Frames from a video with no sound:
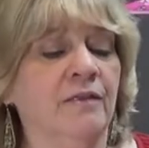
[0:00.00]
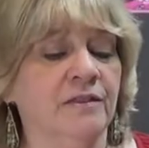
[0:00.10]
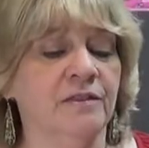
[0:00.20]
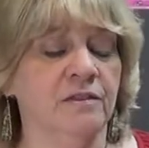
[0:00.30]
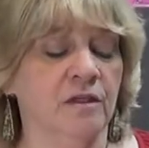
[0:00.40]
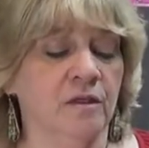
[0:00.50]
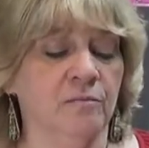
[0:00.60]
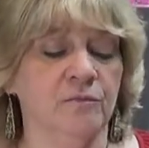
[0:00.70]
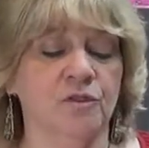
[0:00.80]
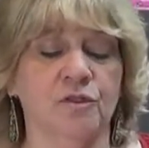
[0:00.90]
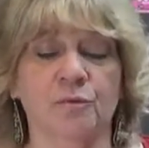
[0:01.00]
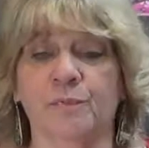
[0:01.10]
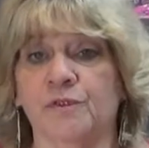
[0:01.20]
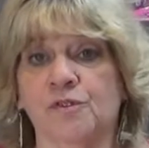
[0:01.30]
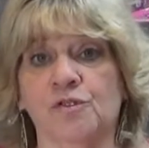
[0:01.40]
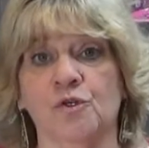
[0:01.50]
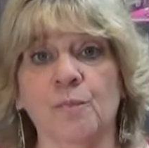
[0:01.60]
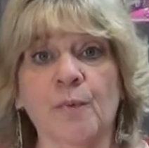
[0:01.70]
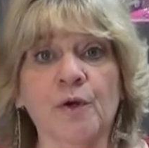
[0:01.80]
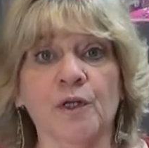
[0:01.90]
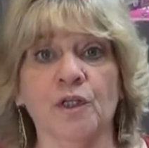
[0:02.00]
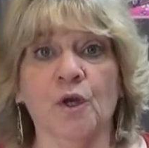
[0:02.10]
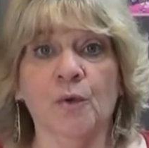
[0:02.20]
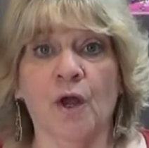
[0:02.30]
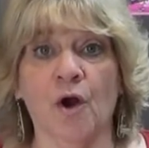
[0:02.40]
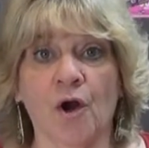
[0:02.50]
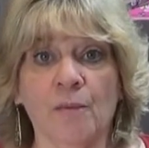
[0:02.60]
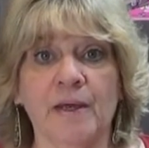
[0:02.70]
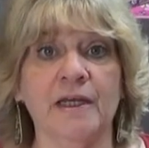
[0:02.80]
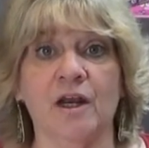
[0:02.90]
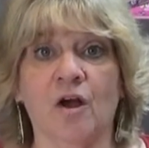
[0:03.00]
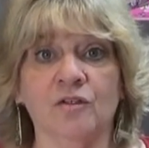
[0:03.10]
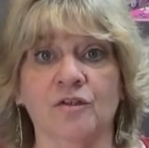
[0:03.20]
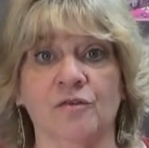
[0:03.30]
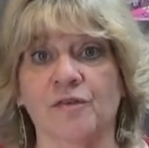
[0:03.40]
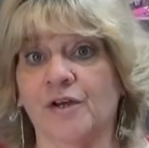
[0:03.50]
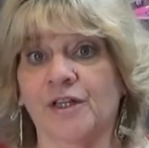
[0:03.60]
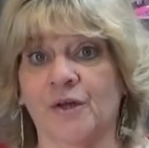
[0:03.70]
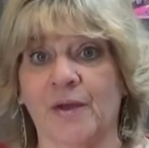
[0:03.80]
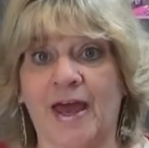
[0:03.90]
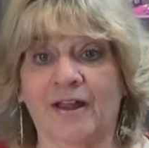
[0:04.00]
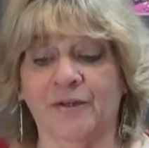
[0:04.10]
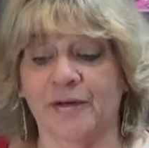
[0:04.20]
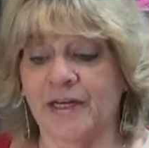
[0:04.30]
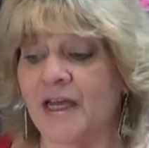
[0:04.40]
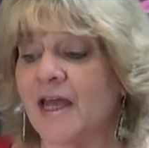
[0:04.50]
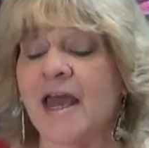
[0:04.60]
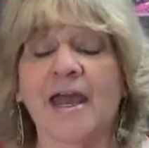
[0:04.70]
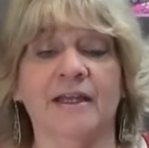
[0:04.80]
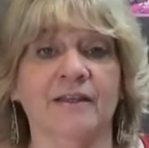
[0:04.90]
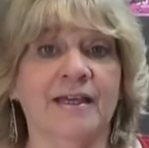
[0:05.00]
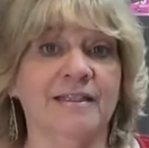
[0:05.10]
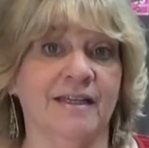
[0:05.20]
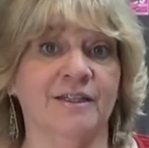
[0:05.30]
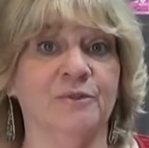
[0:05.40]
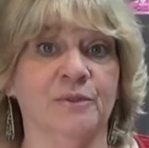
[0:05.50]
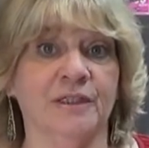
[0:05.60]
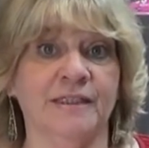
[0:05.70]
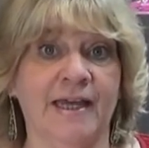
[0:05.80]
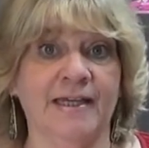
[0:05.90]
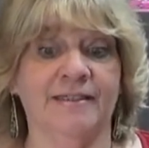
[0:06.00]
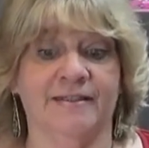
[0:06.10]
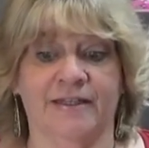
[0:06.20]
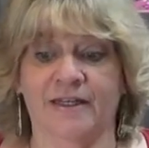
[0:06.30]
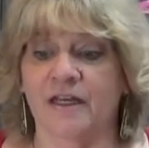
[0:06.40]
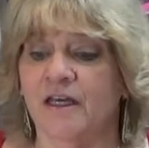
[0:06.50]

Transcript: This um, soup is super low carb and also very low calorie and like I said it's really tasty.